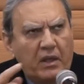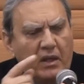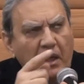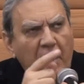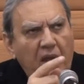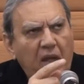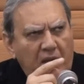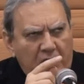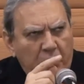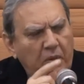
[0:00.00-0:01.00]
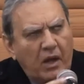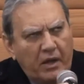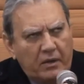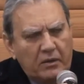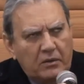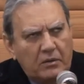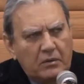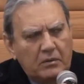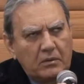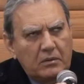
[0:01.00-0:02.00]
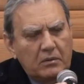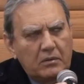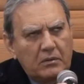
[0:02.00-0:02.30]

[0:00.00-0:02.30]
sorry, he is blind.